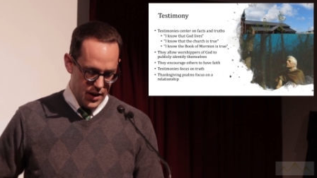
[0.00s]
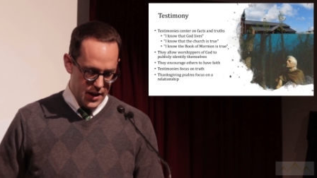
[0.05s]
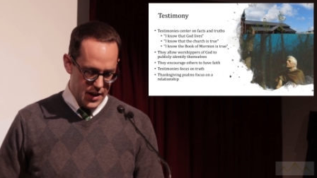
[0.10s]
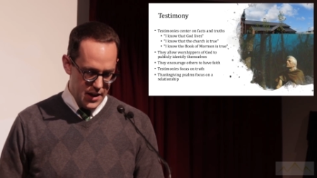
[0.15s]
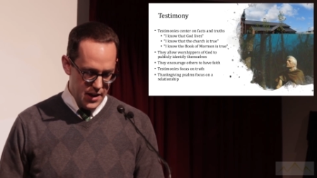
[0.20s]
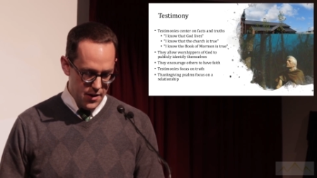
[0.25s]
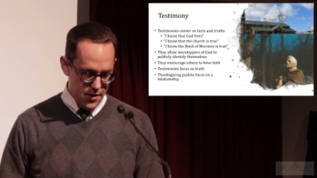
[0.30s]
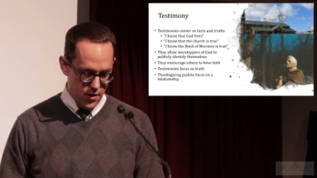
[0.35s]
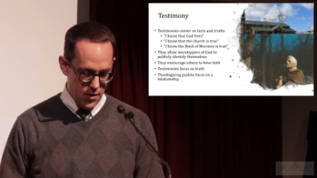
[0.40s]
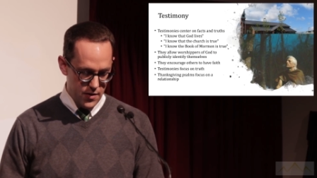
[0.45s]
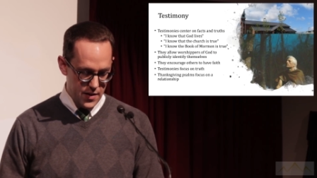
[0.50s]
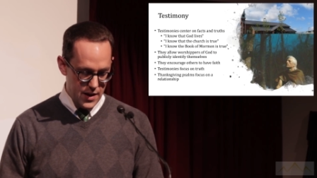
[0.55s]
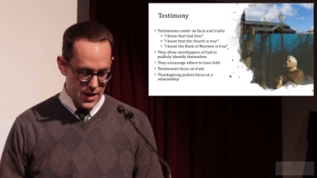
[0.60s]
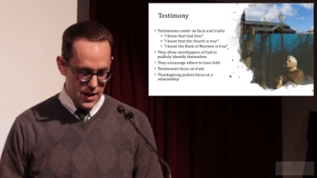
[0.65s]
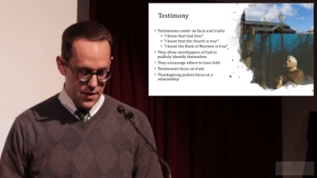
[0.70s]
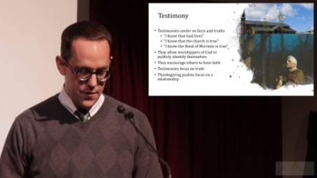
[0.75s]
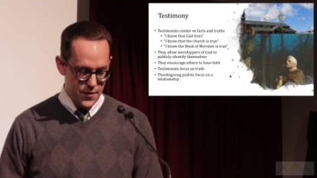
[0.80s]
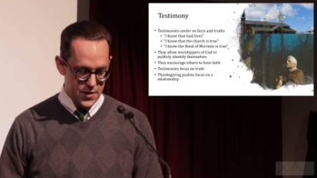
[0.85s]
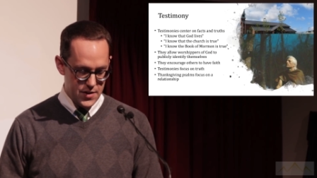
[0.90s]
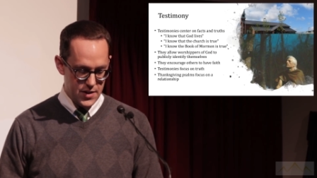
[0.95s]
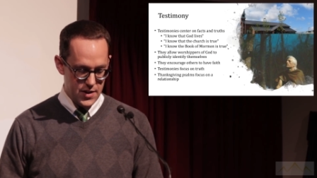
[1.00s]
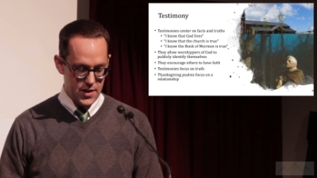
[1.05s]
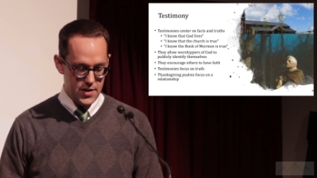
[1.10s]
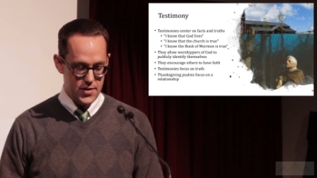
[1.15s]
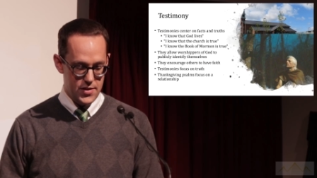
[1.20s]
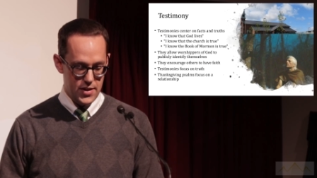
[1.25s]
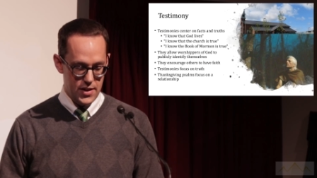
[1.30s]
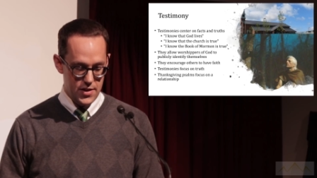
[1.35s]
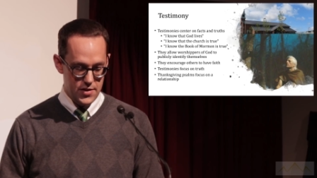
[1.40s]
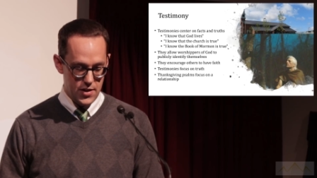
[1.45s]
here the
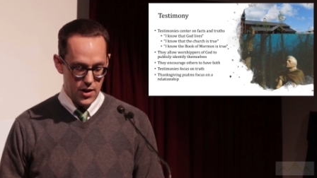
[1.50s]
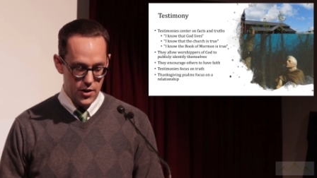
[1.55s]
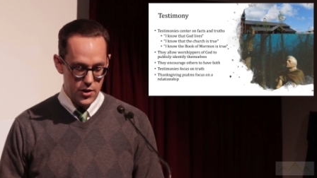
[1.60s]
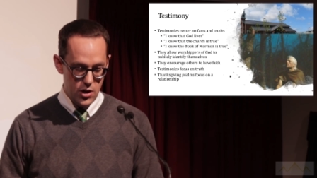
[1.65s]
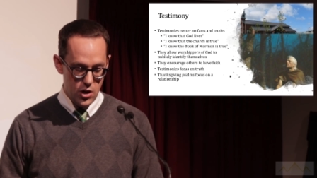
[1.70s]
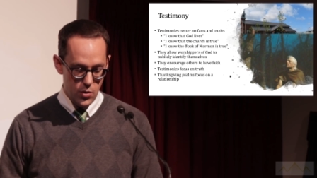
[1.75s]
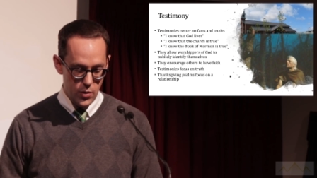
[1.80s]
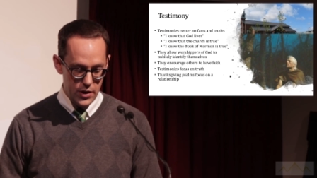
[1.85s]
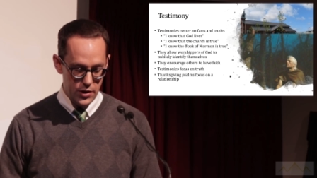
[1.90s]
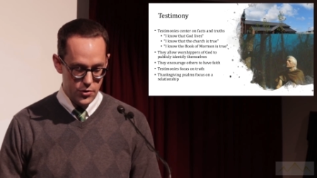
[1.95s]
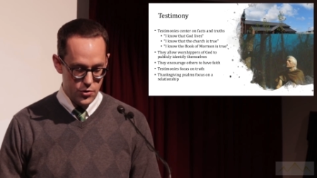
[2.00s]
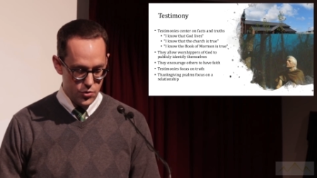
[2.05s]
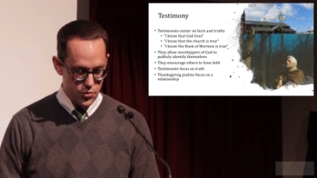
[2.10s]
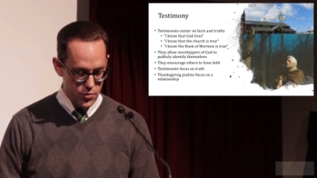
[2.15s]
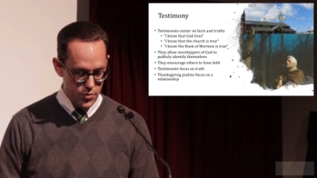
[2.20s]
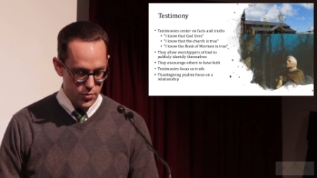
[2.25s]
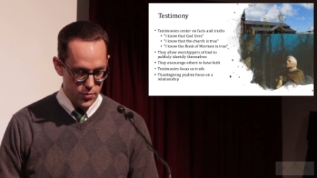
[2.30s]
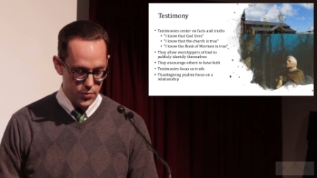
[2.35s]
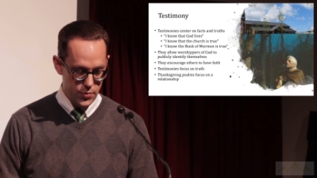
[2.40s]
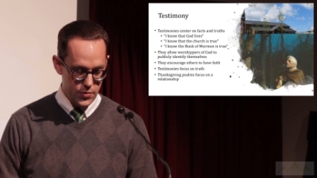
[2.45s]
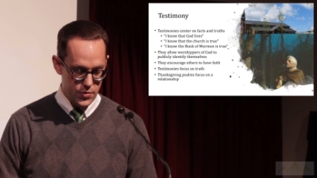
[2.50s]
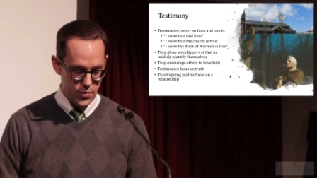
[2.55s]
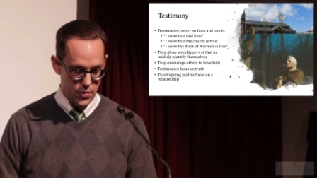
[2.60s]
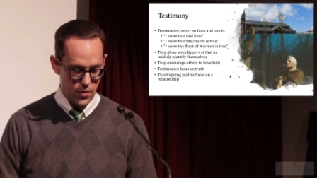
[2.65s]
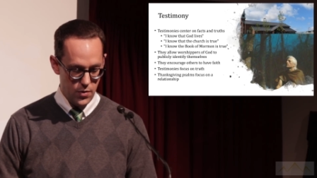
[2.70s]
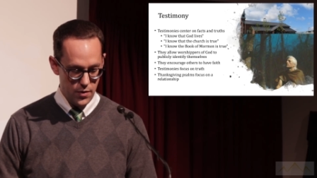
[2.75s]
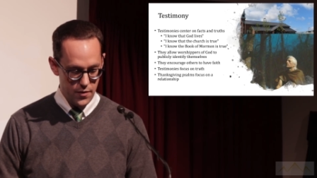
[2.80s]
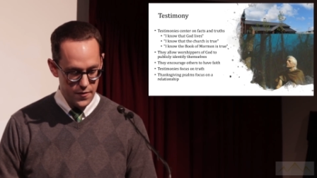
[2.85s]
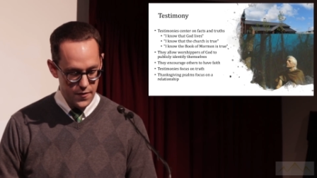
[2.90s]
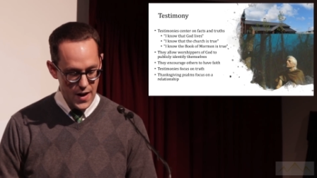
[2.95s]
emphasis is on knowing truths
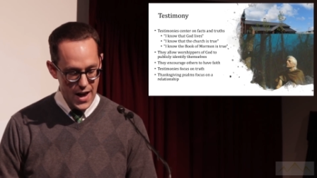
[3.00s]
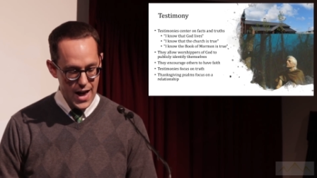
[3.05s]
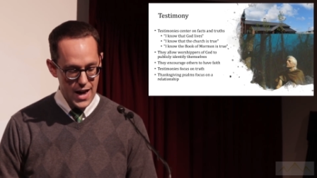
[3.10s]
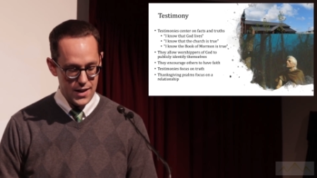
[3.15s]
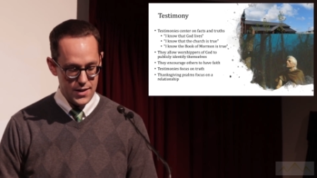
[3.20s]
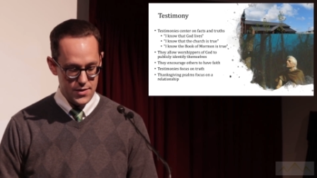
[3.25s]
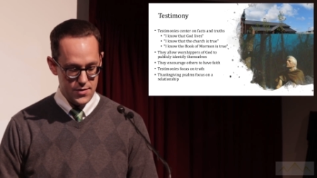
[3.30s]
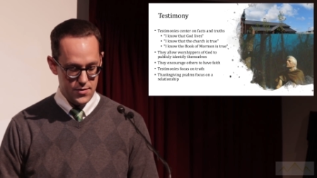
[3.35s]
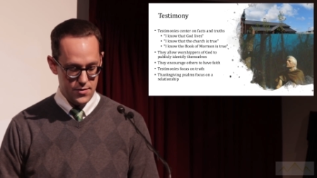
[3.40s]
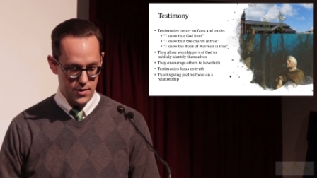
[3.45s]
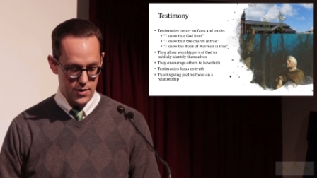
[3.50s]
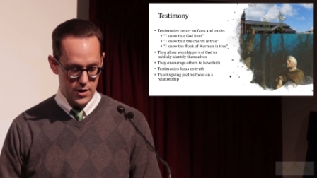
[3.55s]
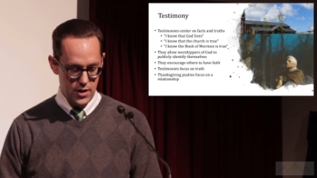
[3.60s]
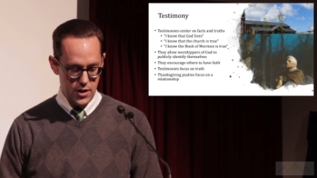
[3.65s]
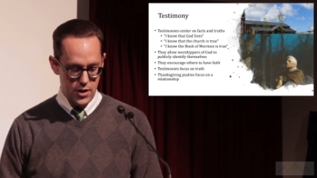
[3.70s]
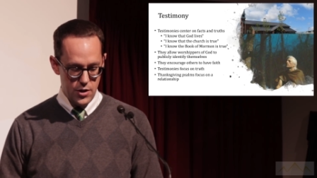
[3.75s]
or facts.